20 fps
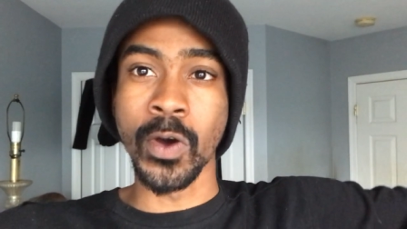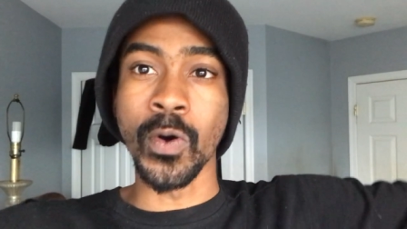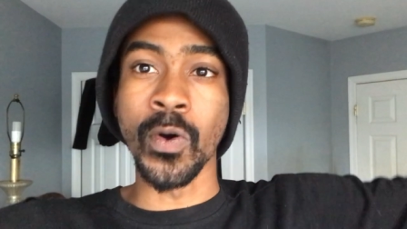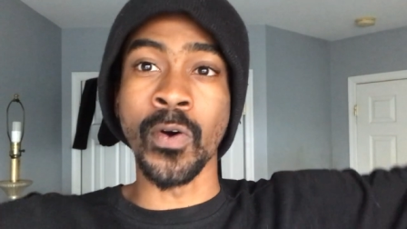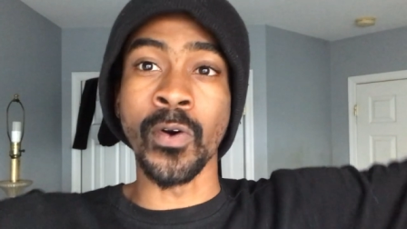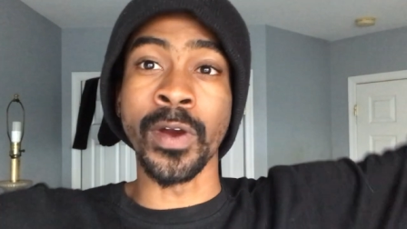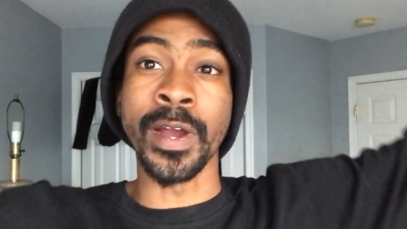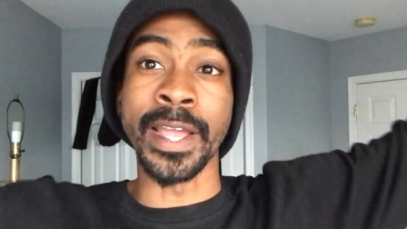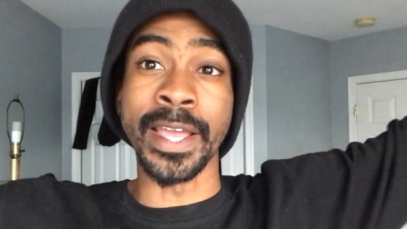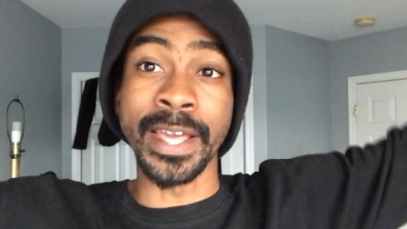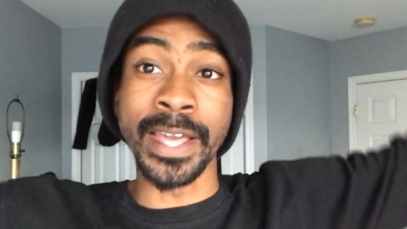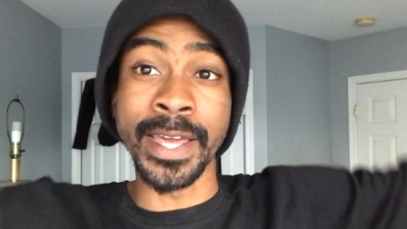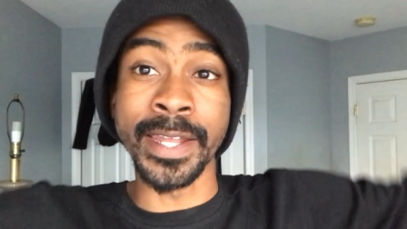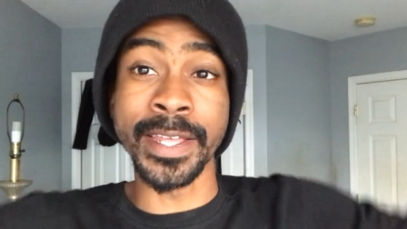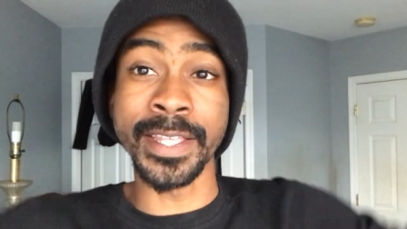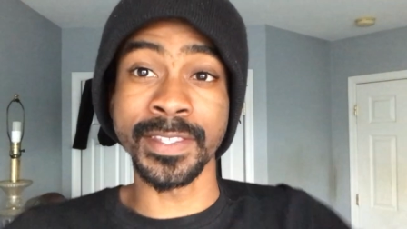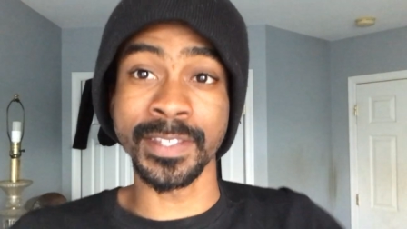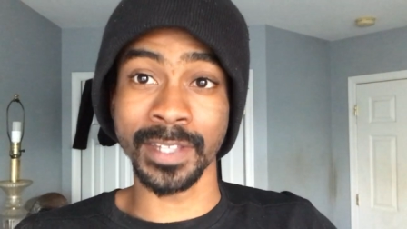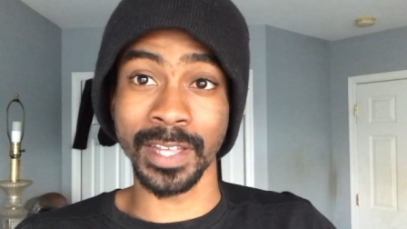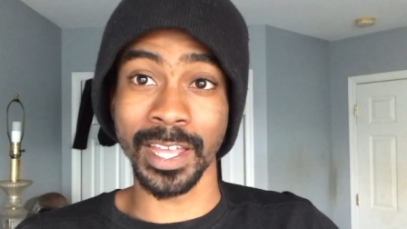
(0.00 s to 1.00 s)
or
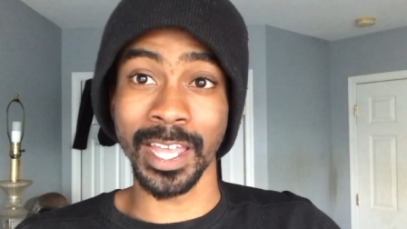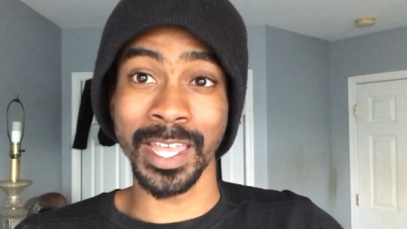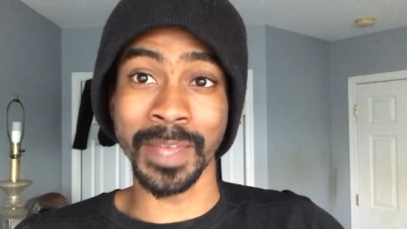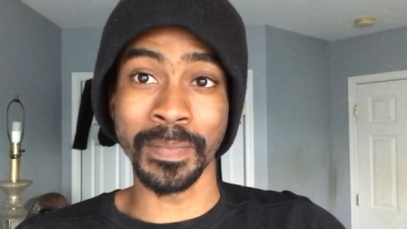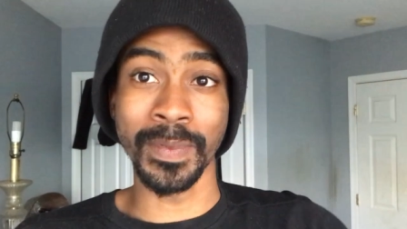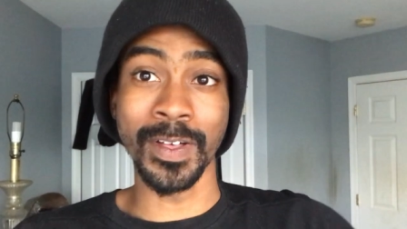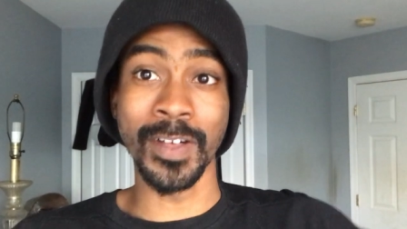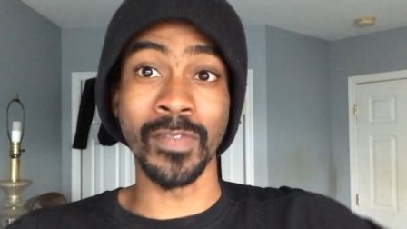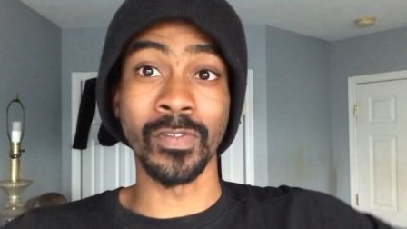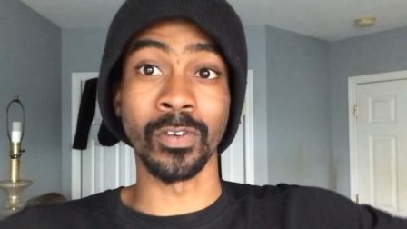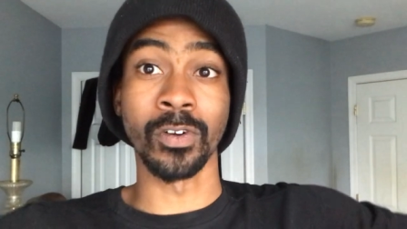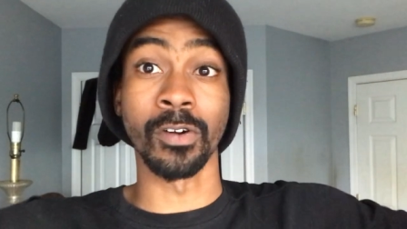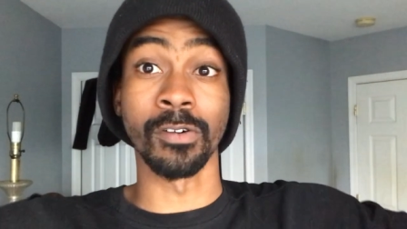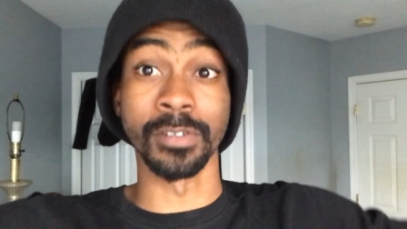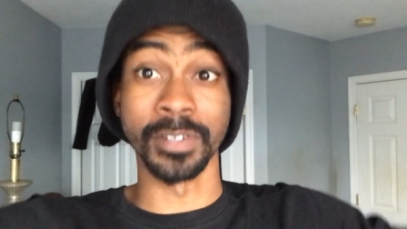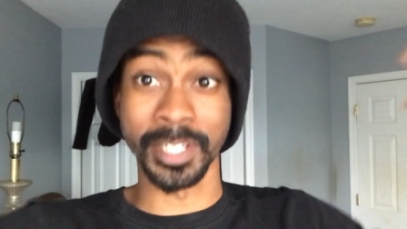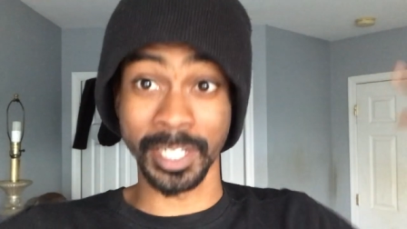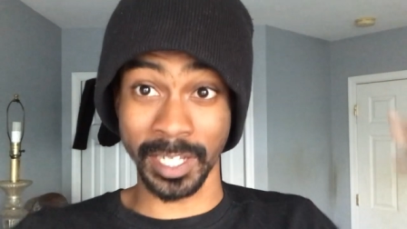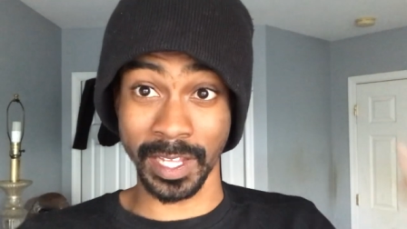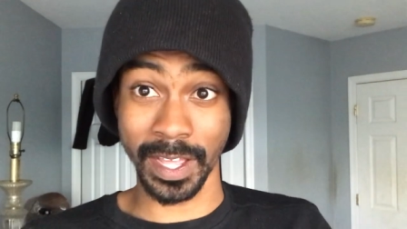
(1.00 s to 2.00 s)
any type of
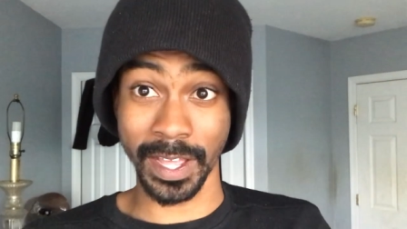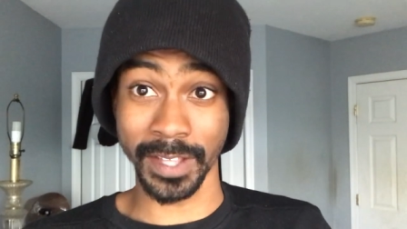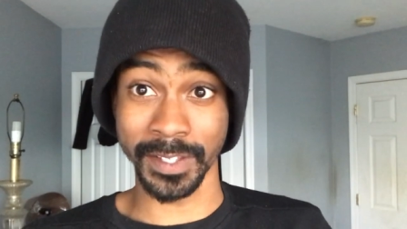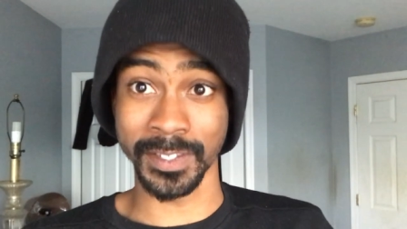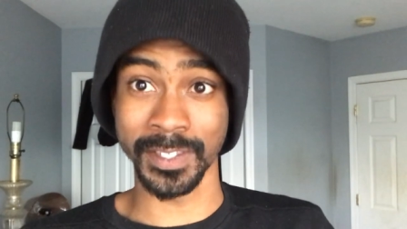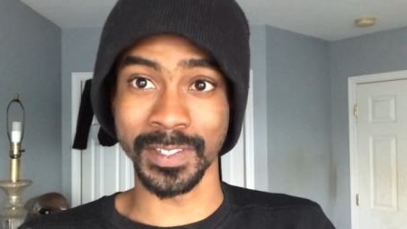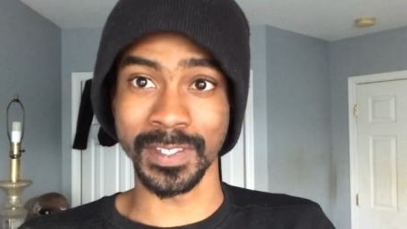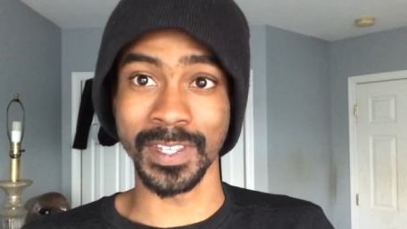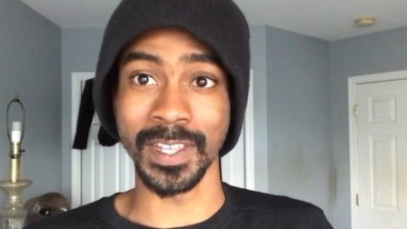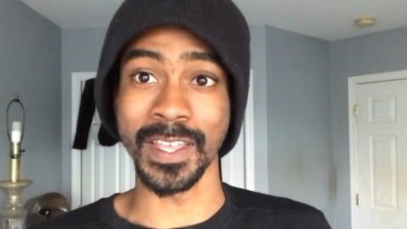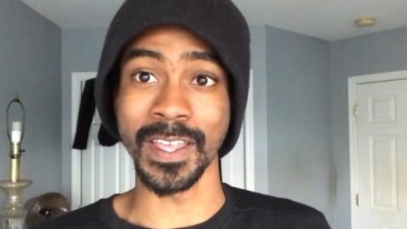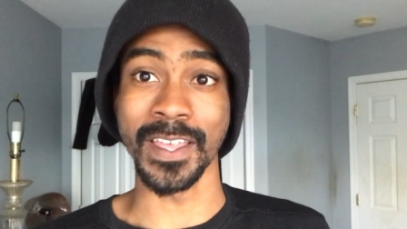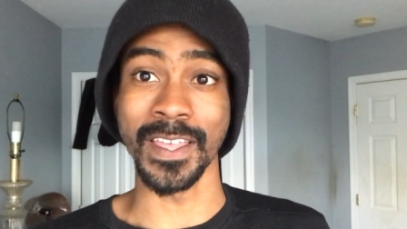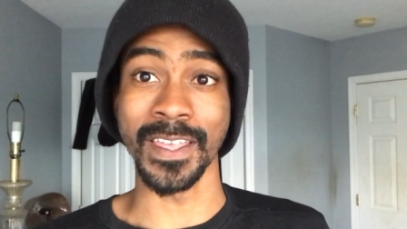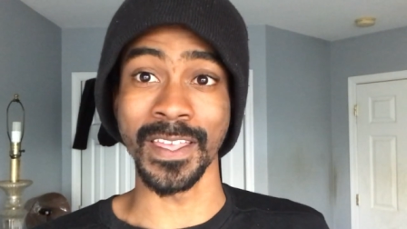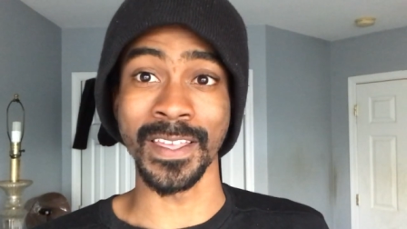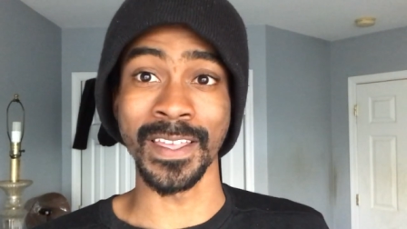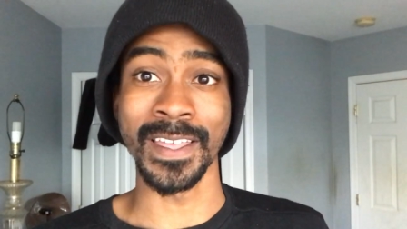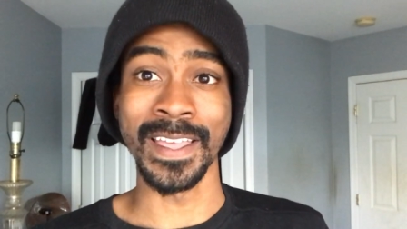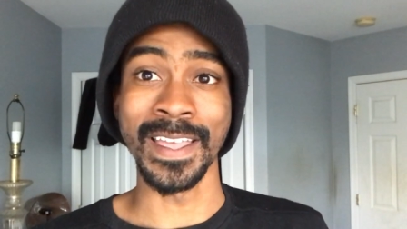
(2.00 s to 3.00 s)
grotesque
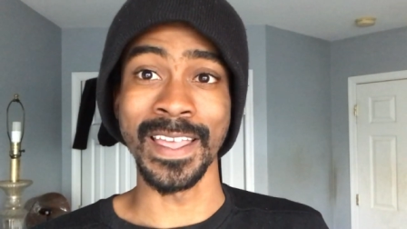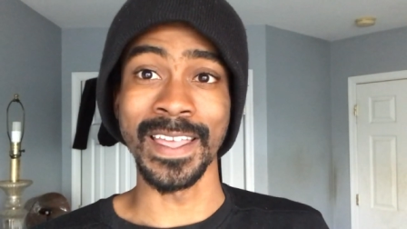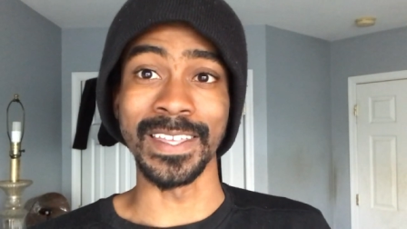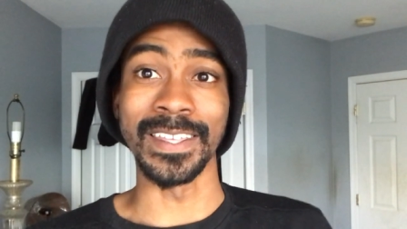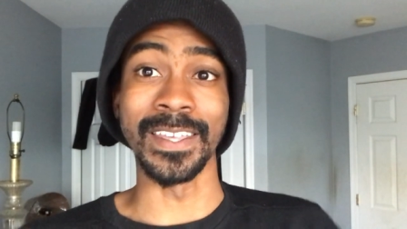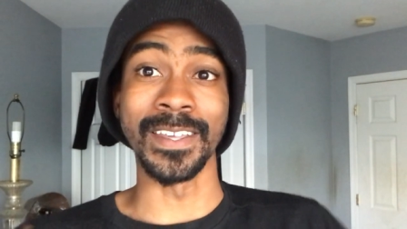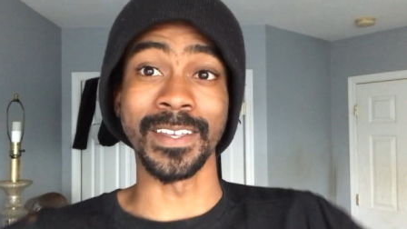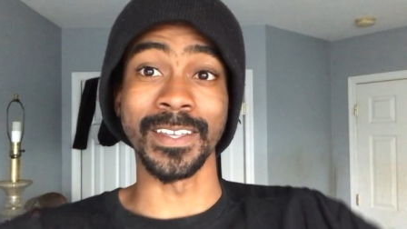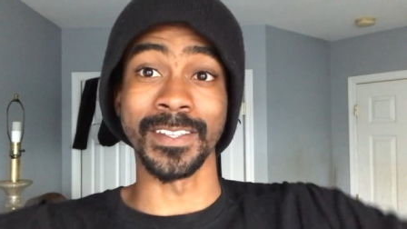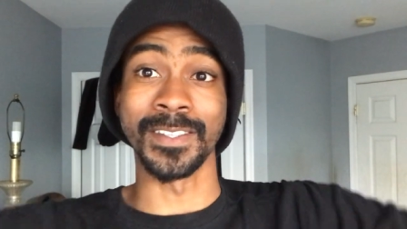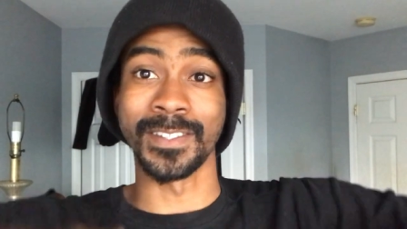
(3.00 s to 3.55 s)
thing you can